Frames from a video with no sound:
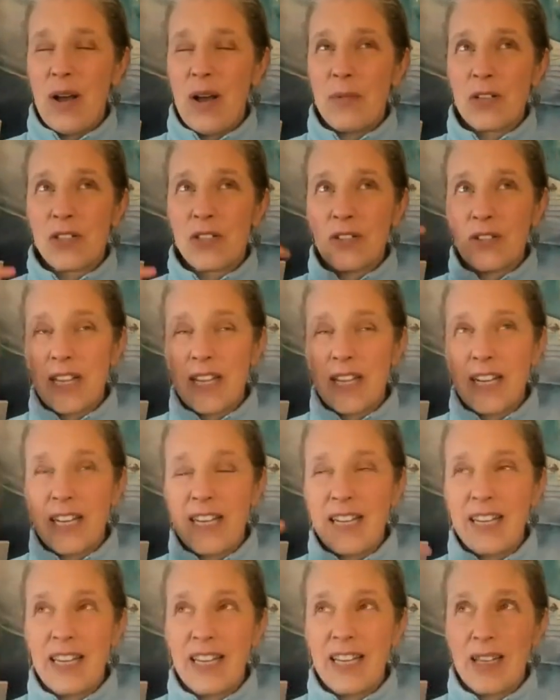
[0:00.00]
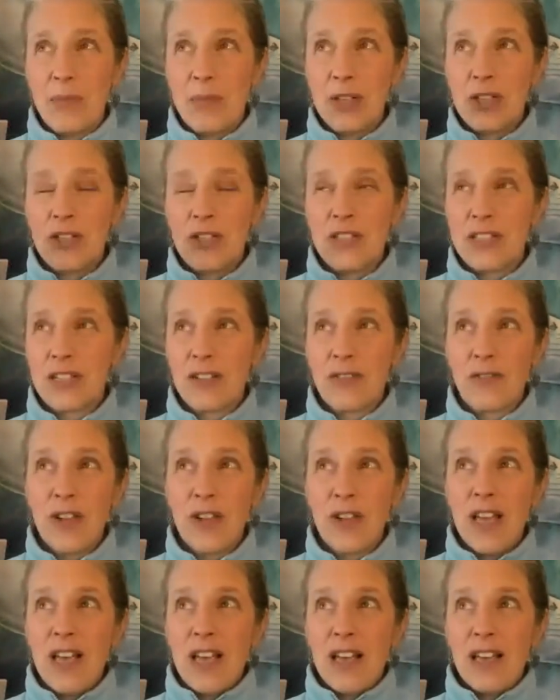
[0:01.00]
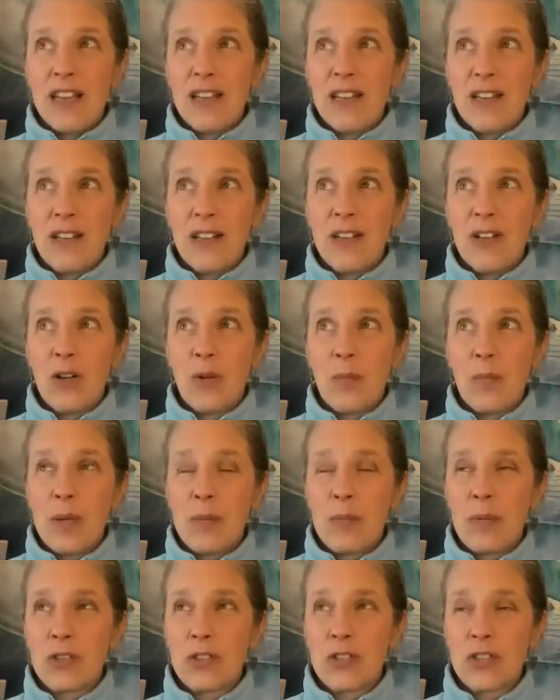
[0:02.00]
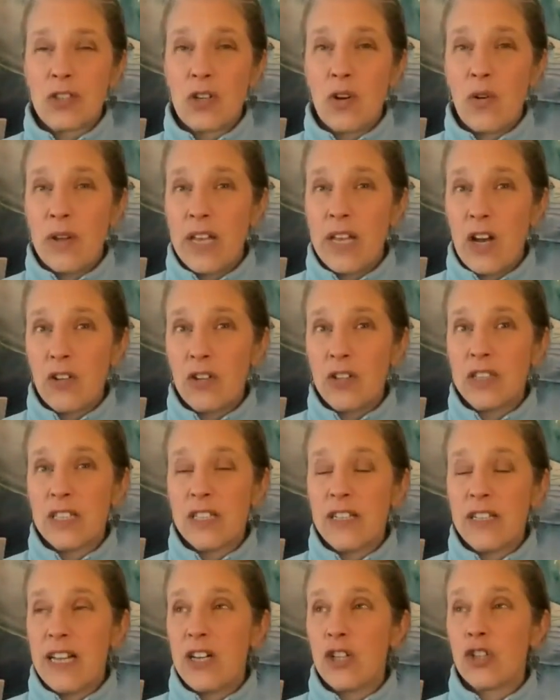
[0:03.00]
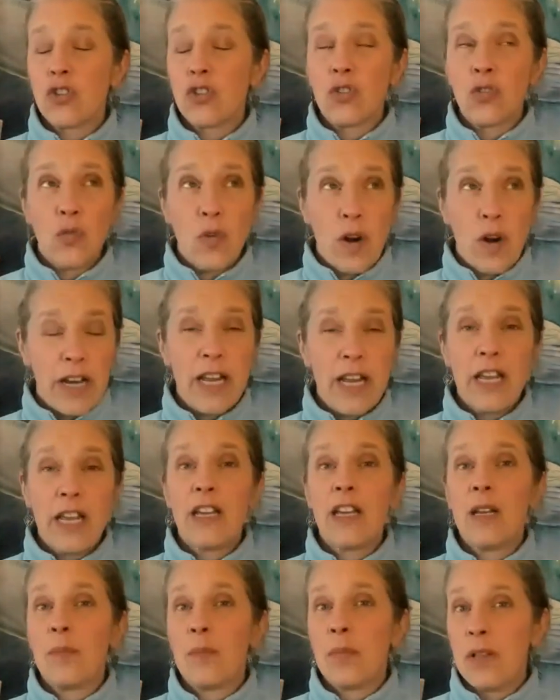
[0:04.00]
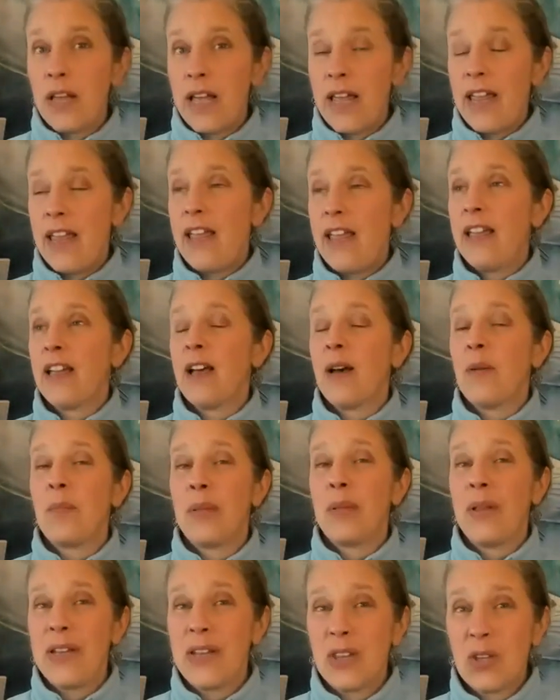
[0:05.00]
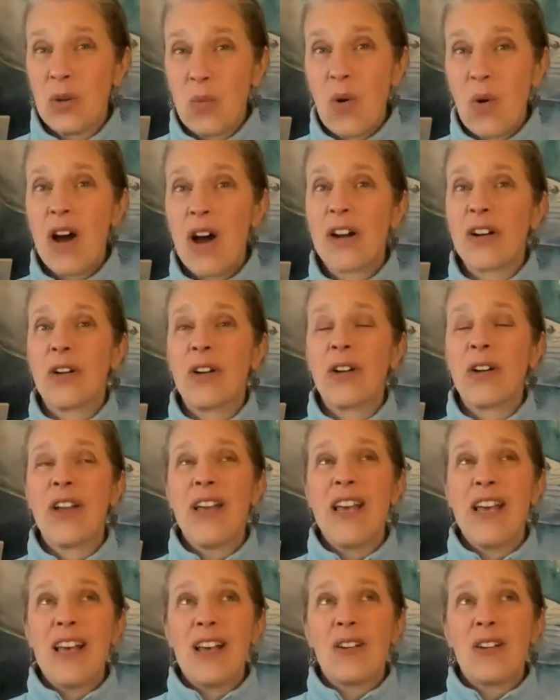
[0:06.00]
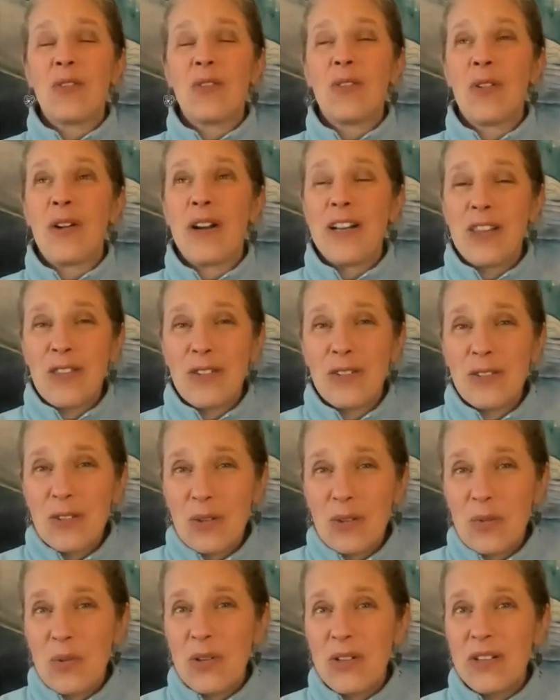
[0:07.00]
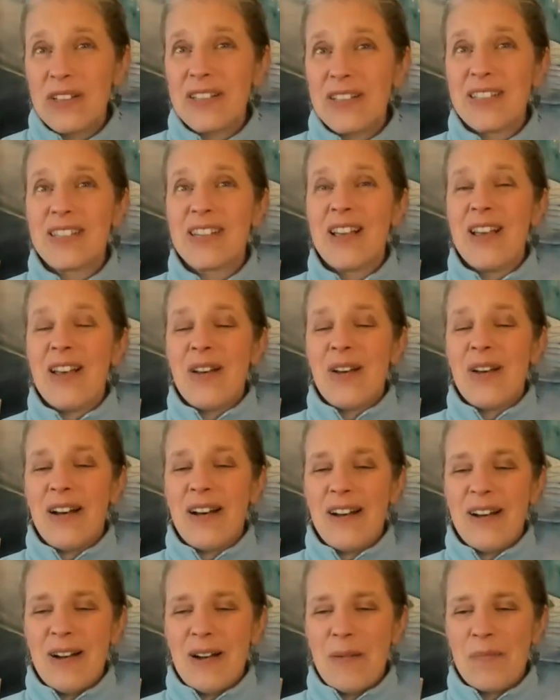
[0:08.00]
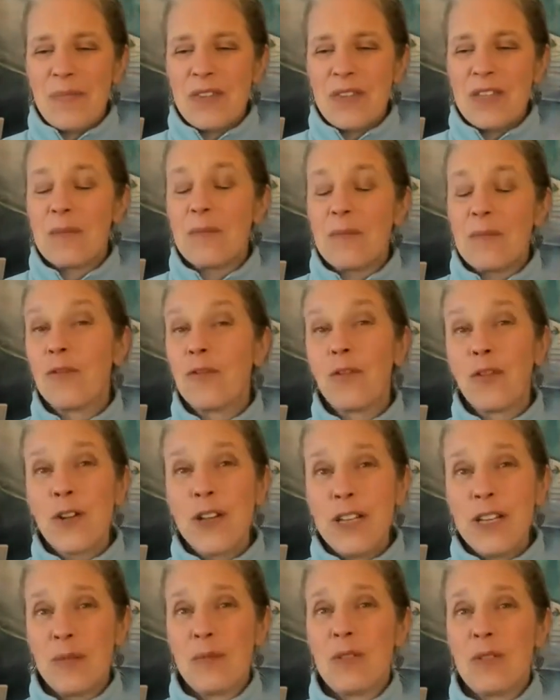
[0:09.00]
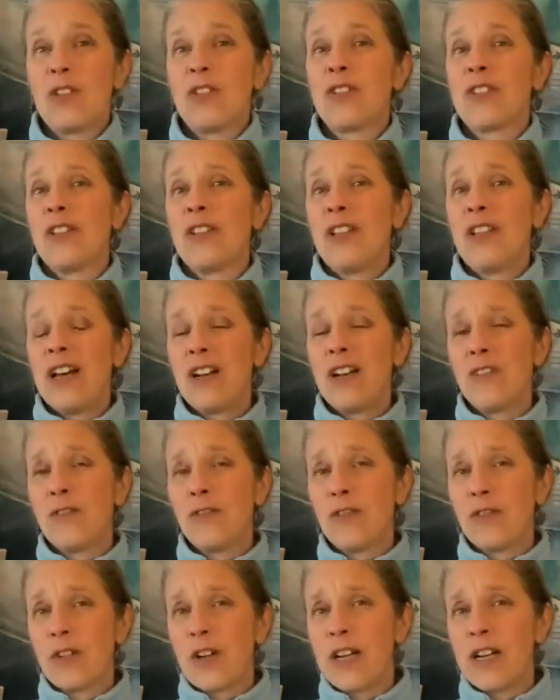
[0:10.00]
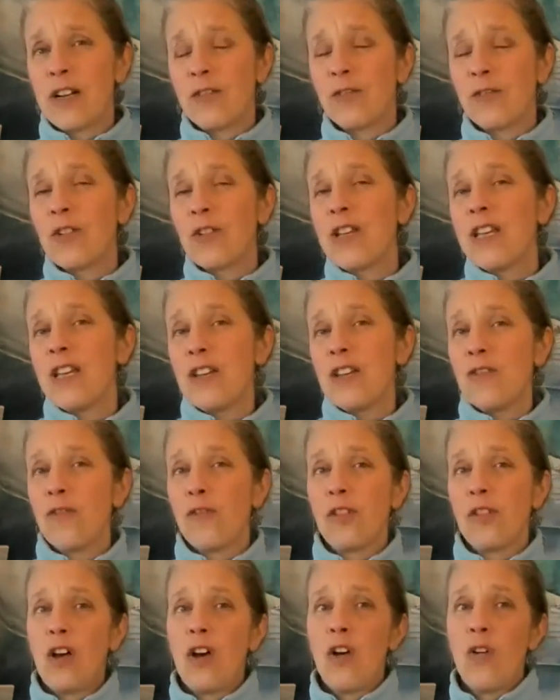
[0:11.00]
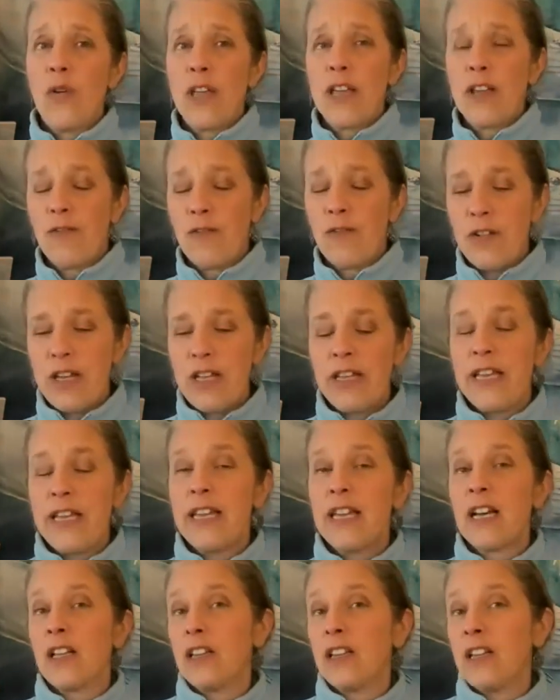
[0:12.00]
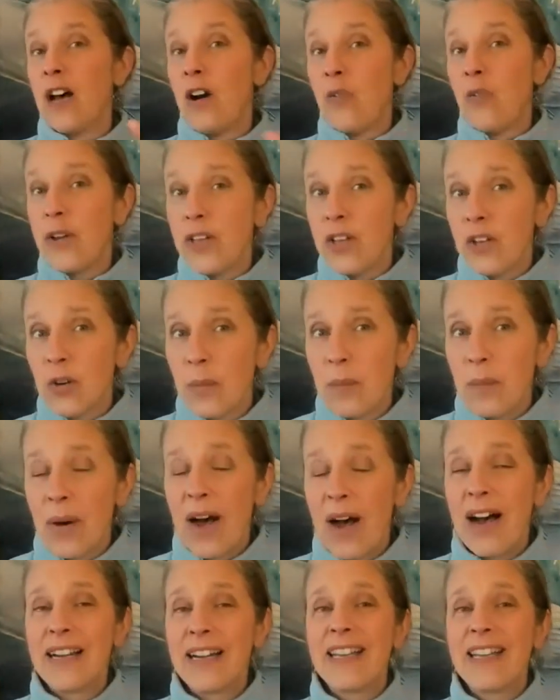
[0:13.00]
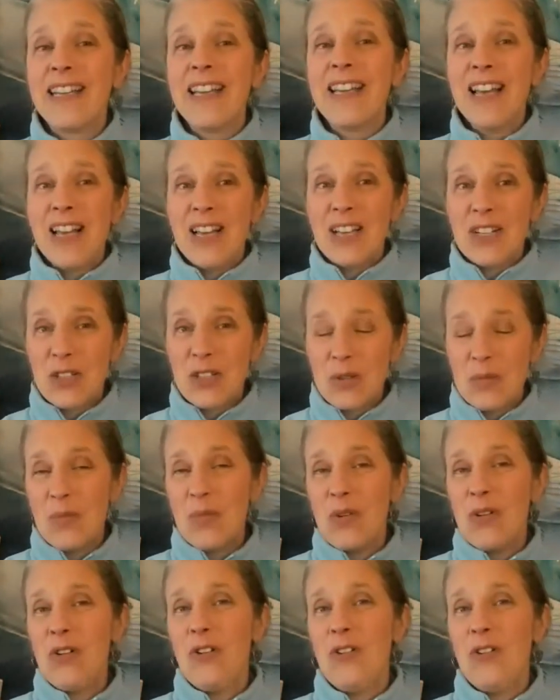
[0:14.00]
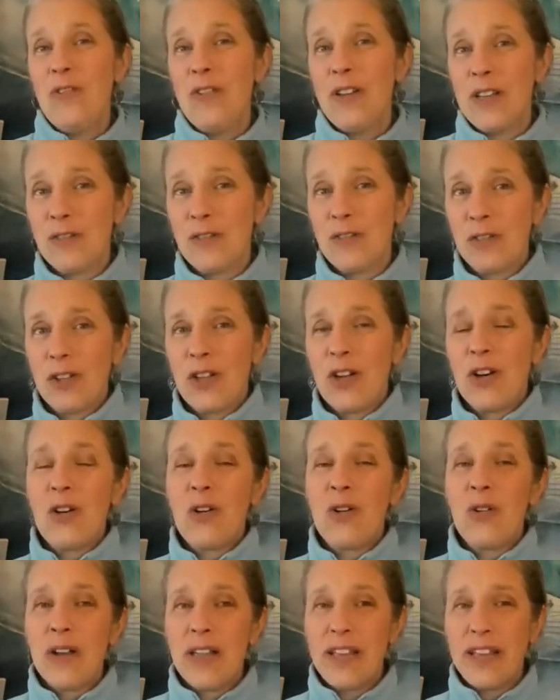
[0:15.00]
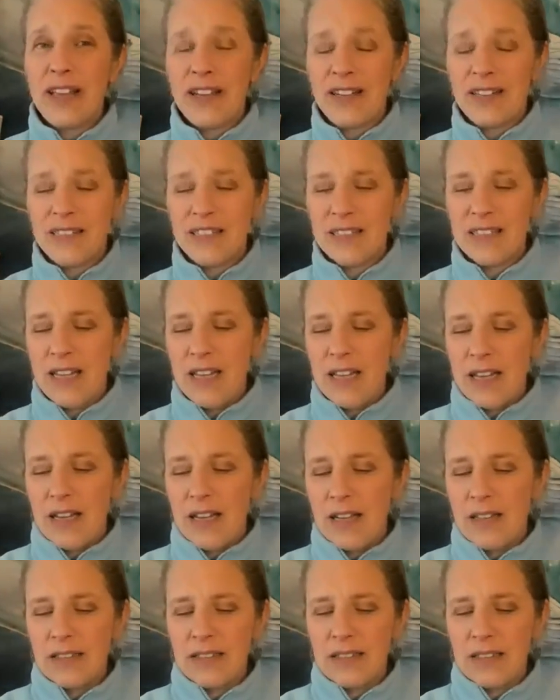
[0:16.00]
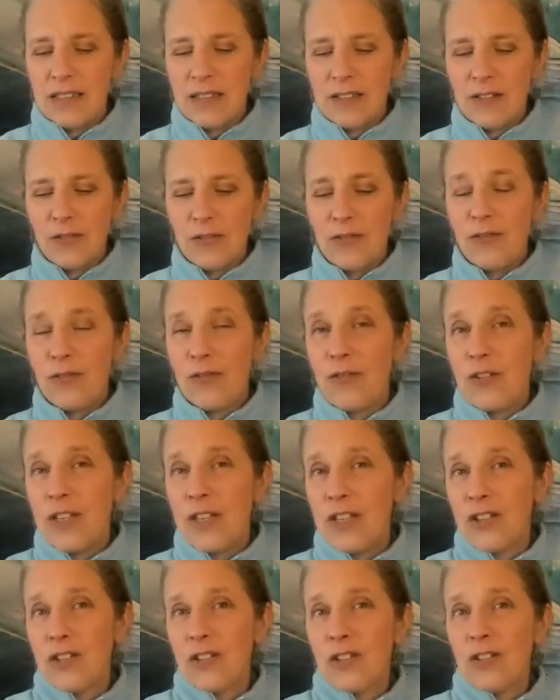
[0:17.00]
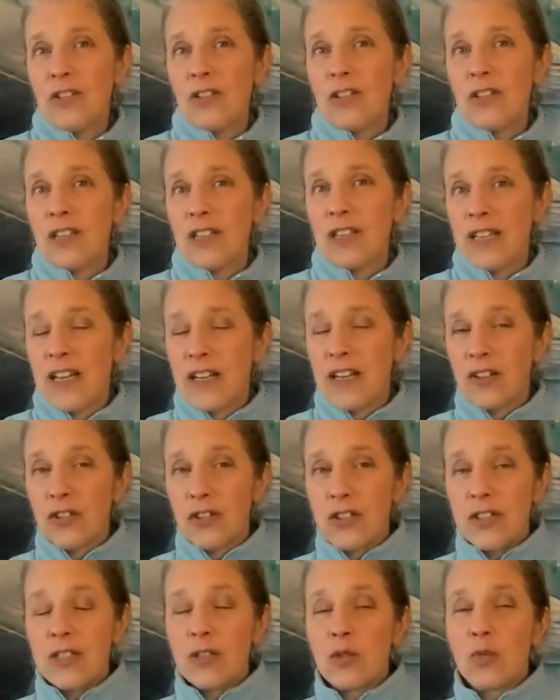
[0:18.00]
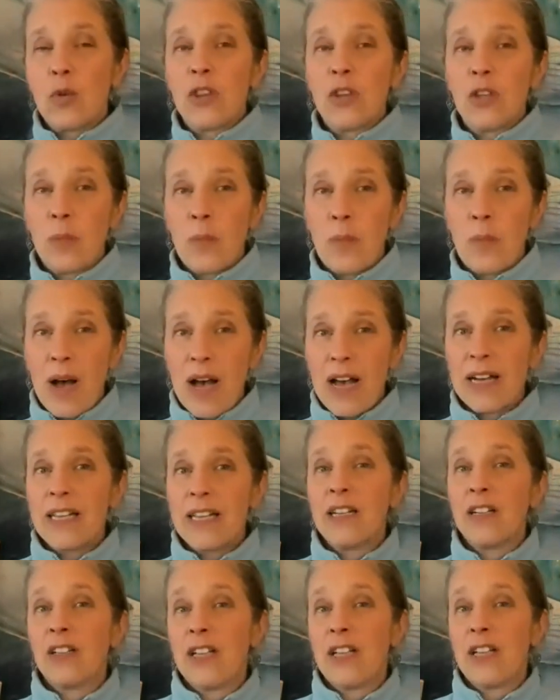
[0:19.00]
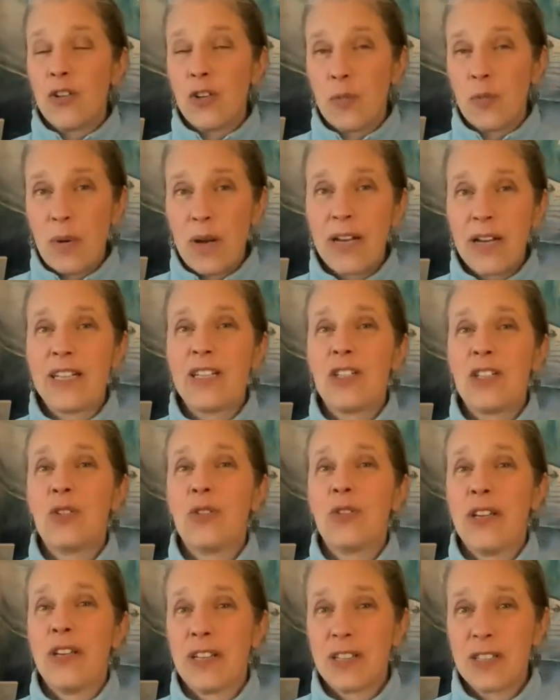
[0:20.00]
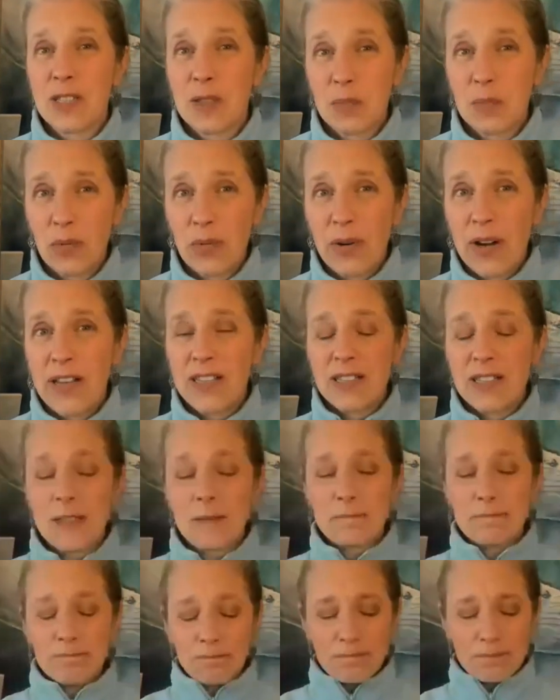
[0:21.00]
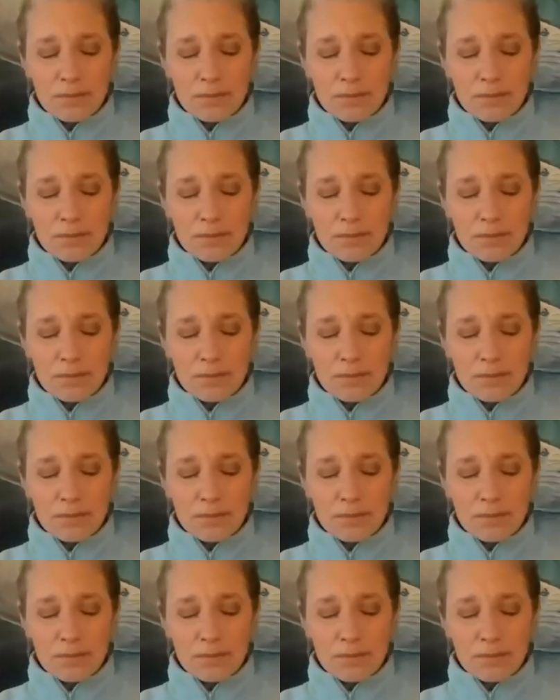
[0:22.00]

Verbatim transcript: I'm also getting images of, you know, people just going out into nature, running and playing in the water, running through the woods, some freedom. So there's a lot of kind of free flowing feeling, allowing your body to move and flow and feel the energies with your body and allow your body to express.